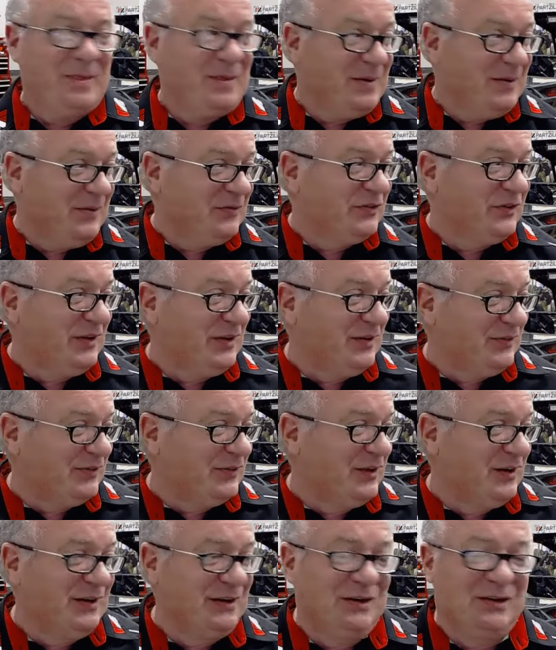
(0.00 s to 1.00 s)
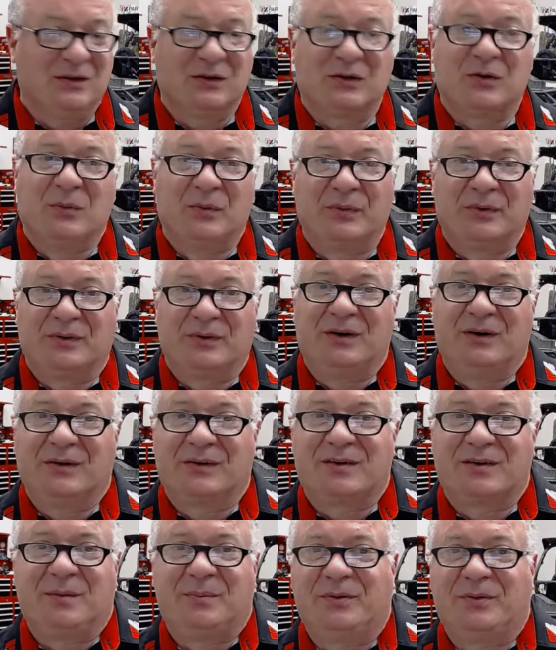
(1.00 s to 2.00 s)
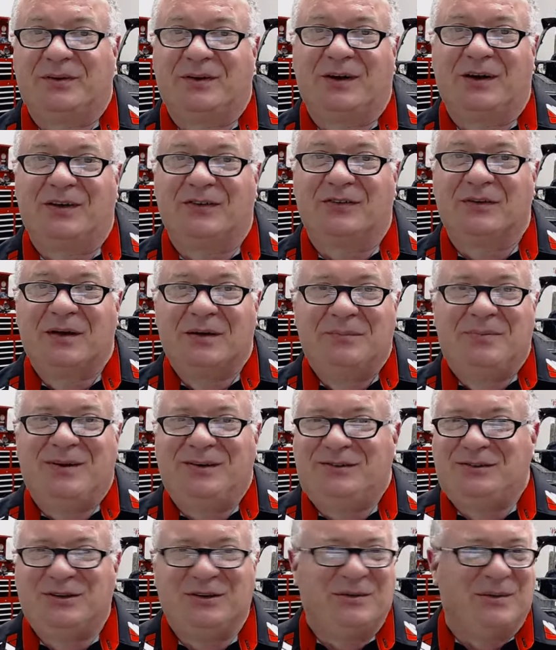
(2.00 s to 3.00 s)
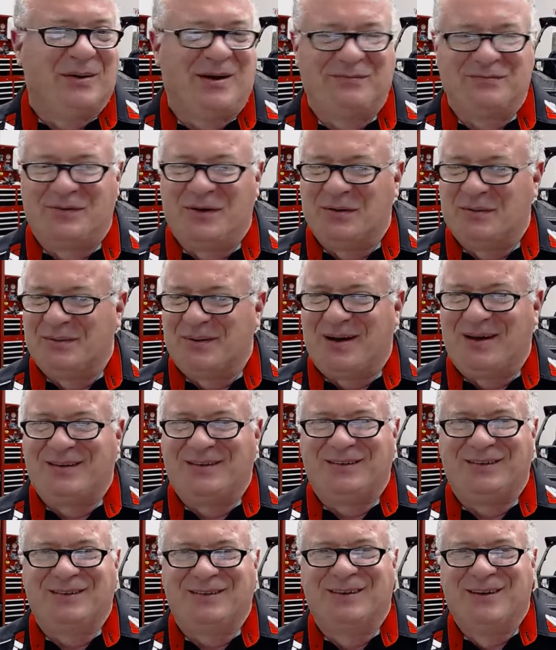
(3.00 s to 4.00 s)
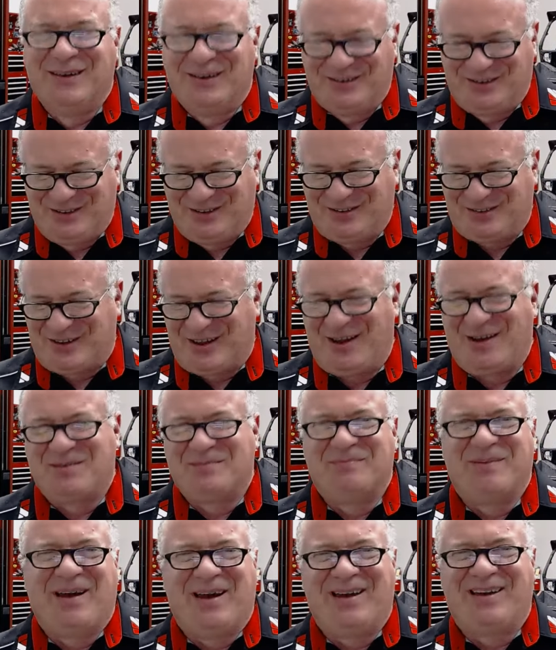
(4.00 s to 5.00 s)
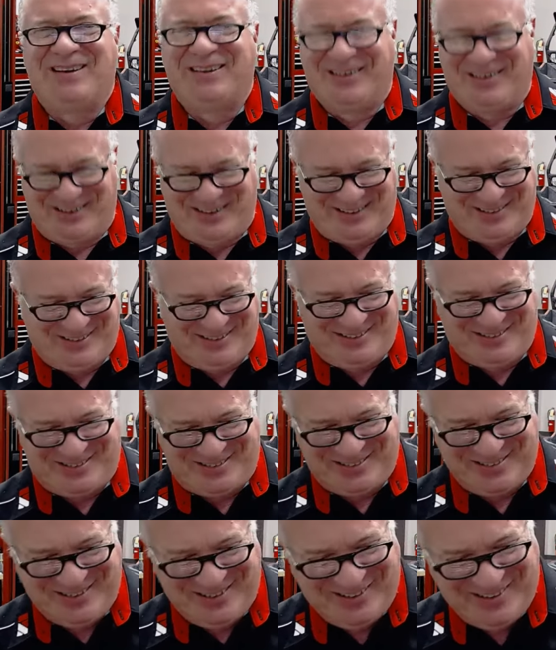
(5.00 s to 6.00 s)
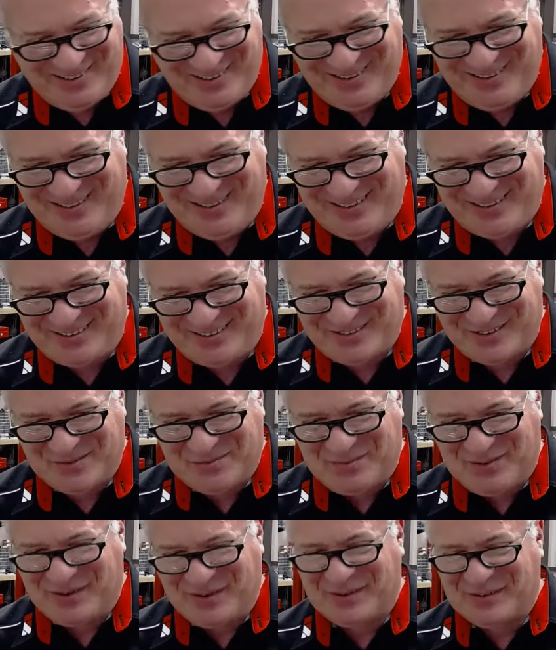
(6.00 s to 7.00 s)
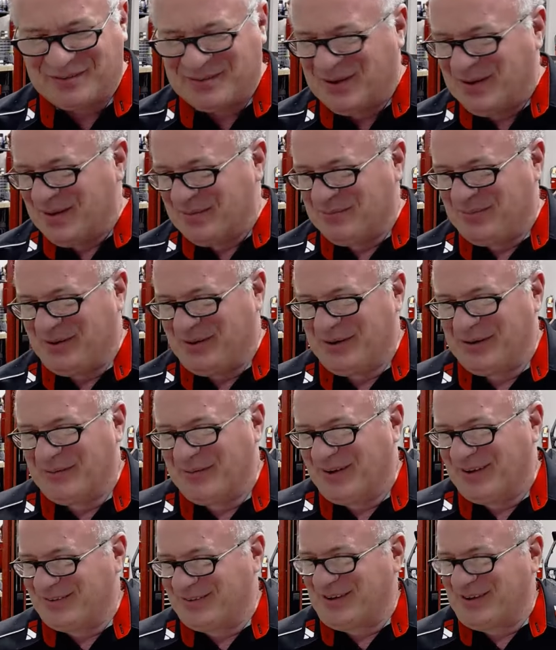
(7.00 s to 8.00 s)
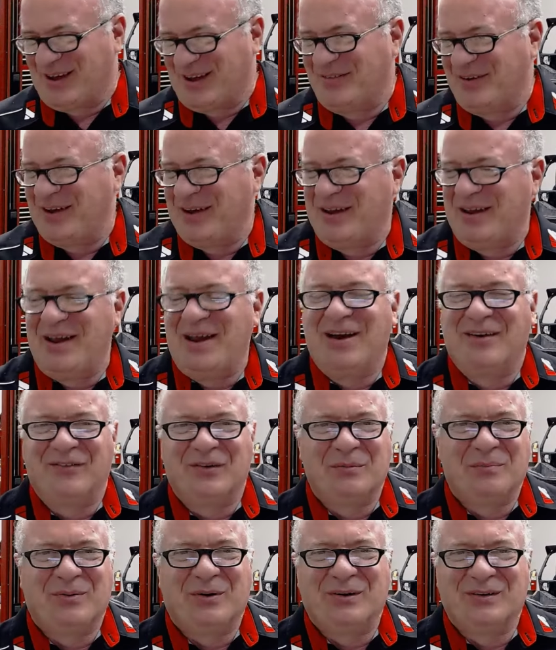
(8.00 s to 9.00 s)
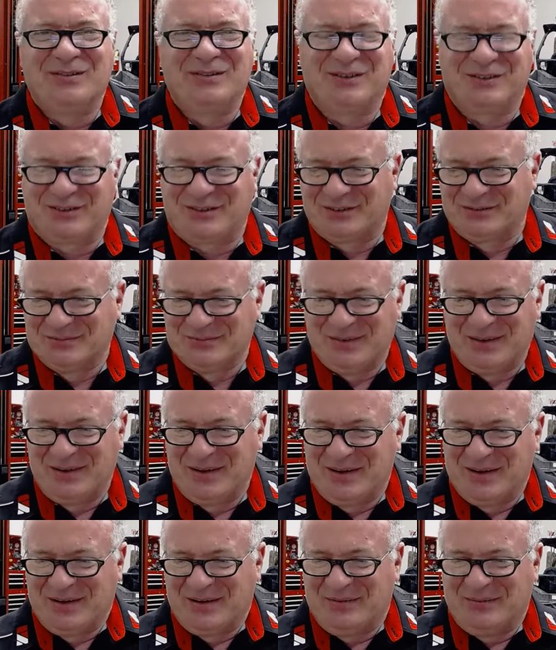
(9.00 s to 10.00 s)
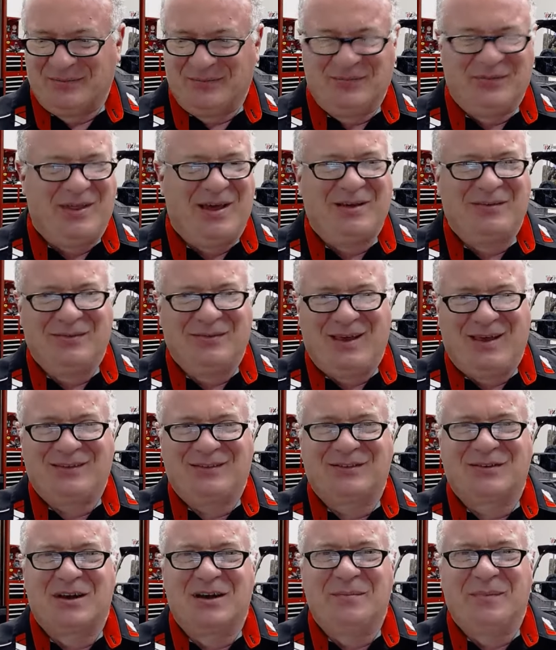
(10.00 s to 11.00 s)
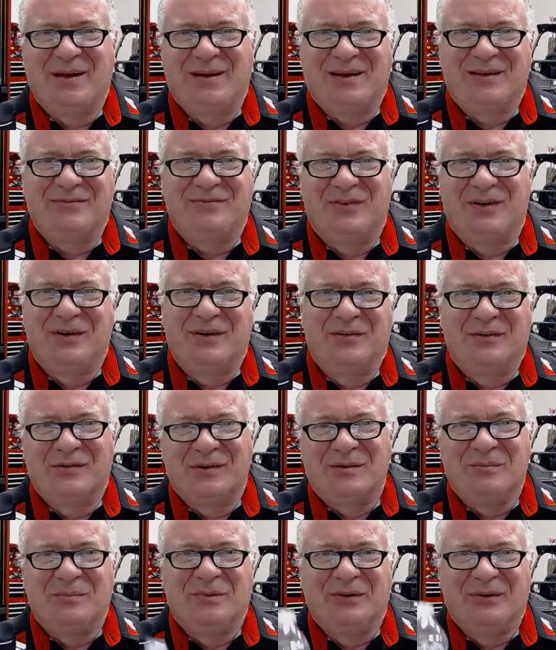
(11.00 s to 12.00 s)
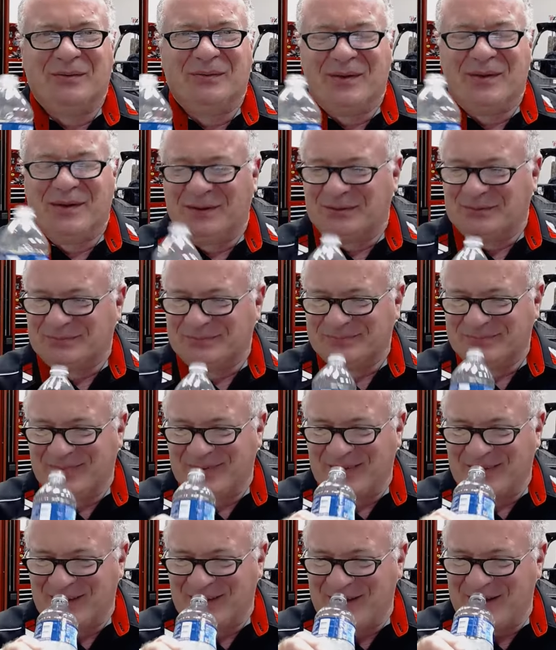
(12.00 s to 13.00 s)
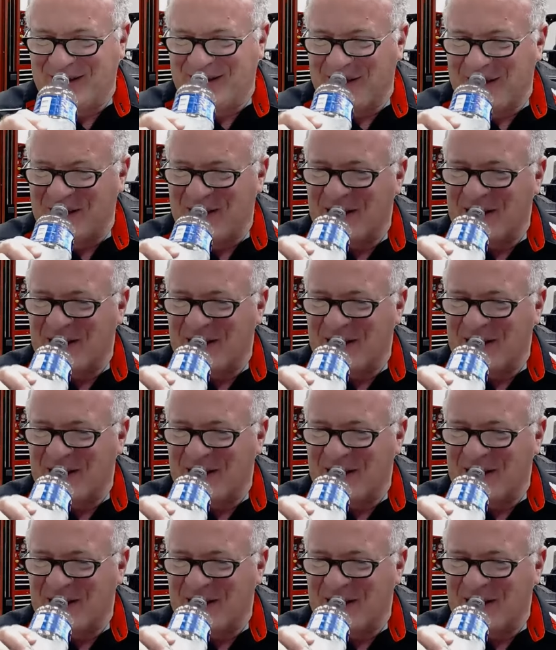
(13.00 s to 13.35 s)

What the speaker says: y'all have seen it sitting in the corner here a couple of times, but you have no idea just how bad it is. It is the biggest POS I've ever purchased. That's going to make it fun to rebuild, though.